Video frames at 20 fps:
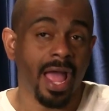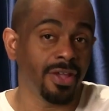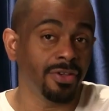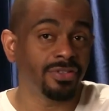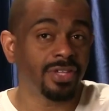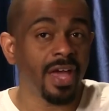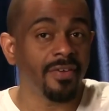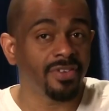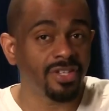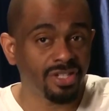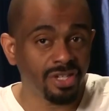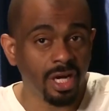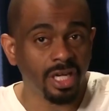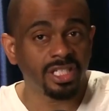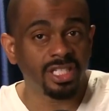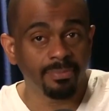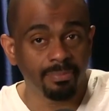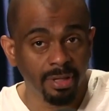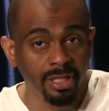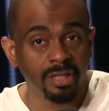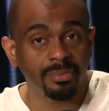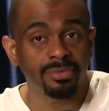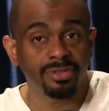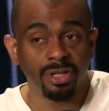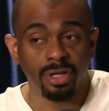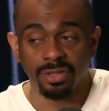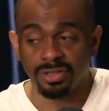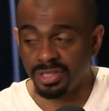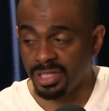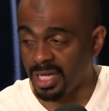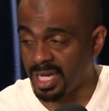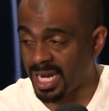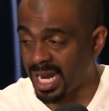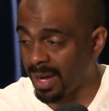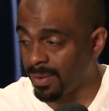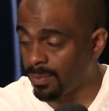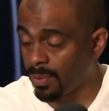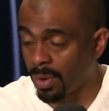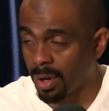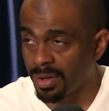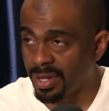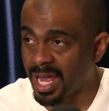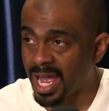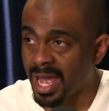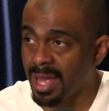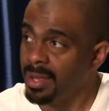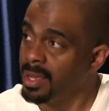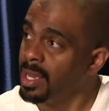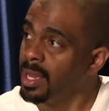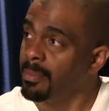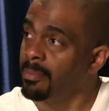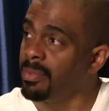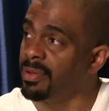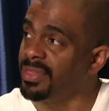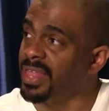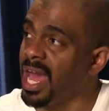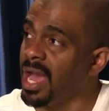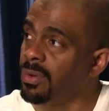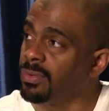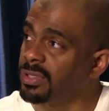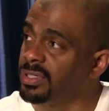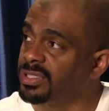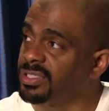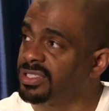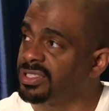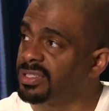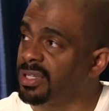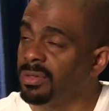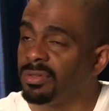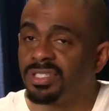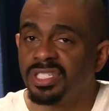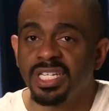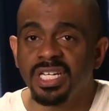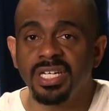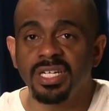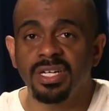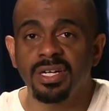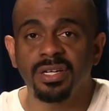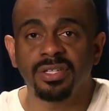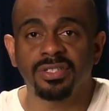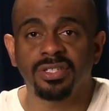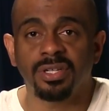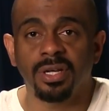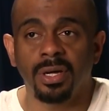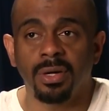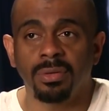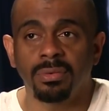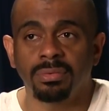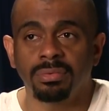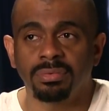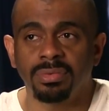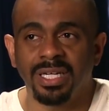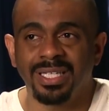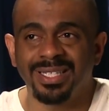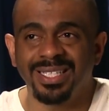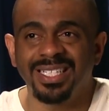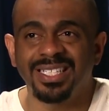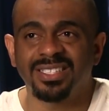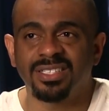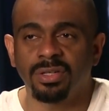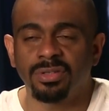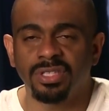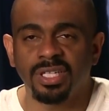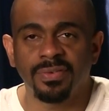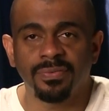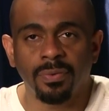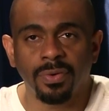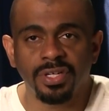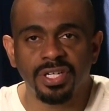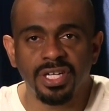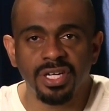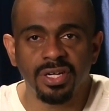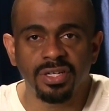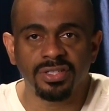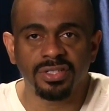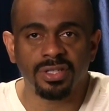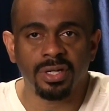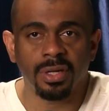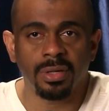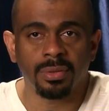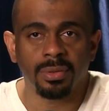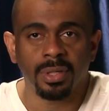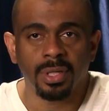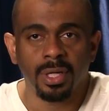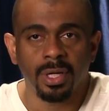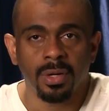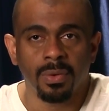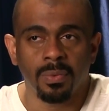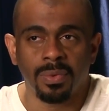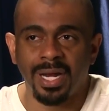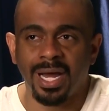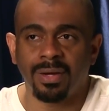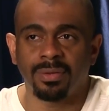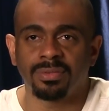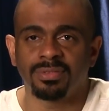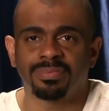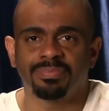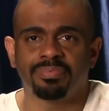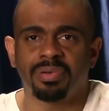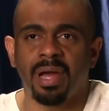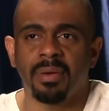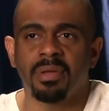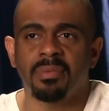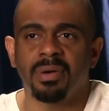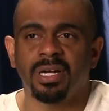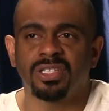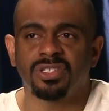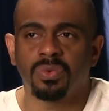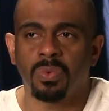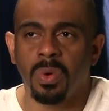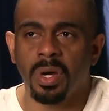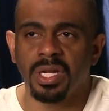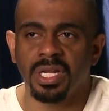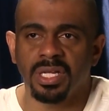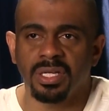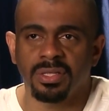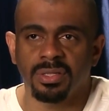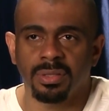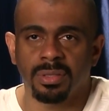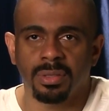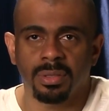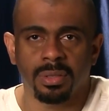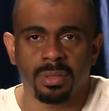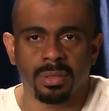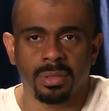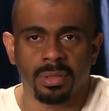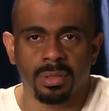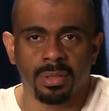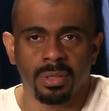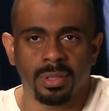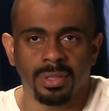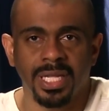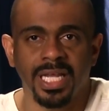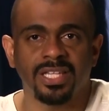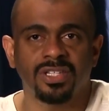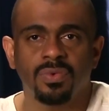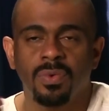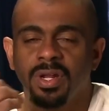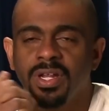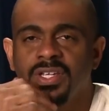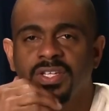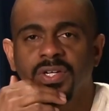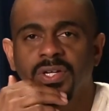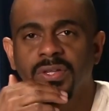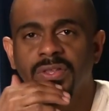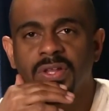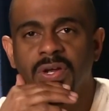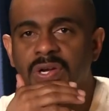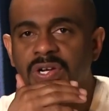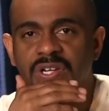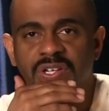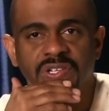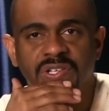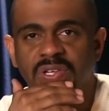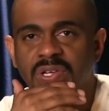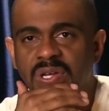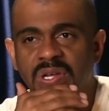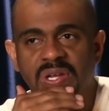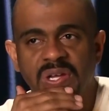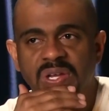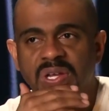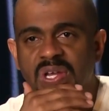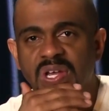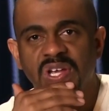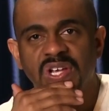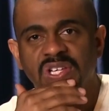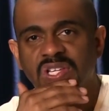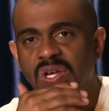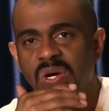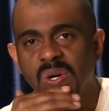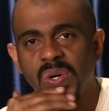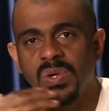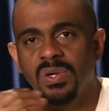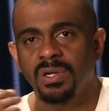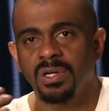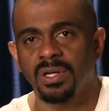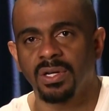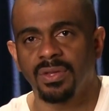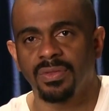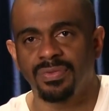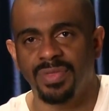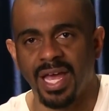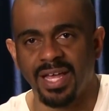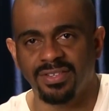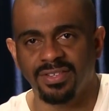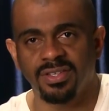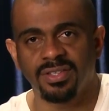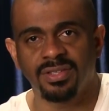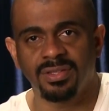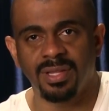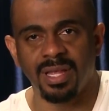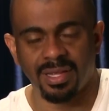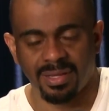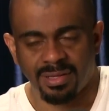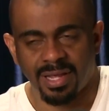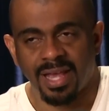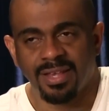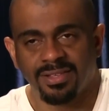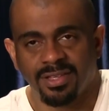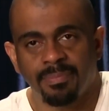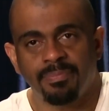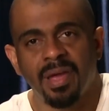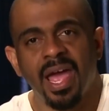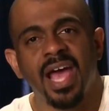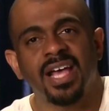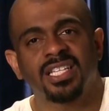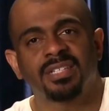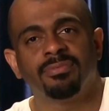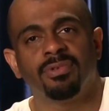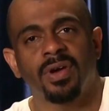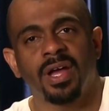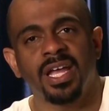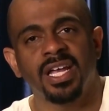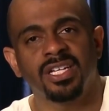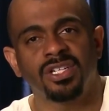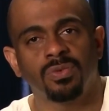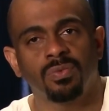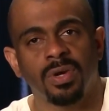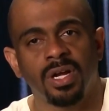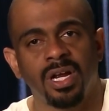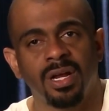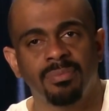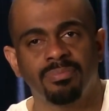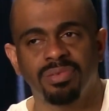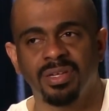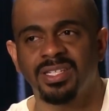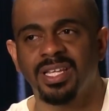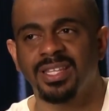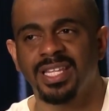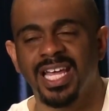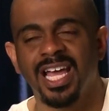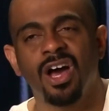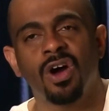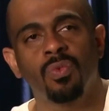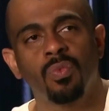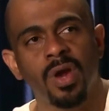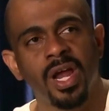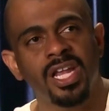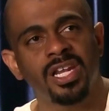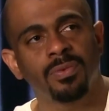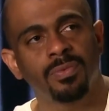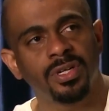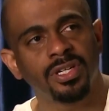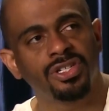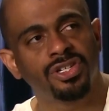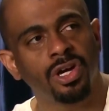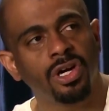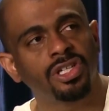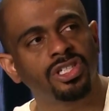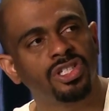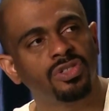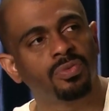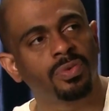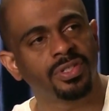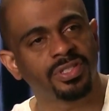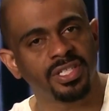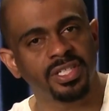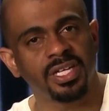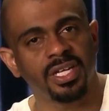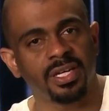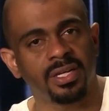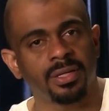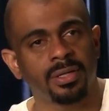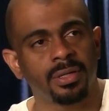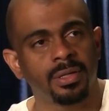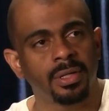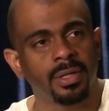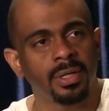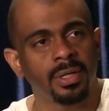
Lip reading: I used to have a Chauncey Billups jersey, and I wore that. But that was 13 years ago, at least 13, 14 years ago, when I was probably in my 20s, late 20s, early 30s. So that's the passable age to wear it. Plus, I think I wear it when jersey was in.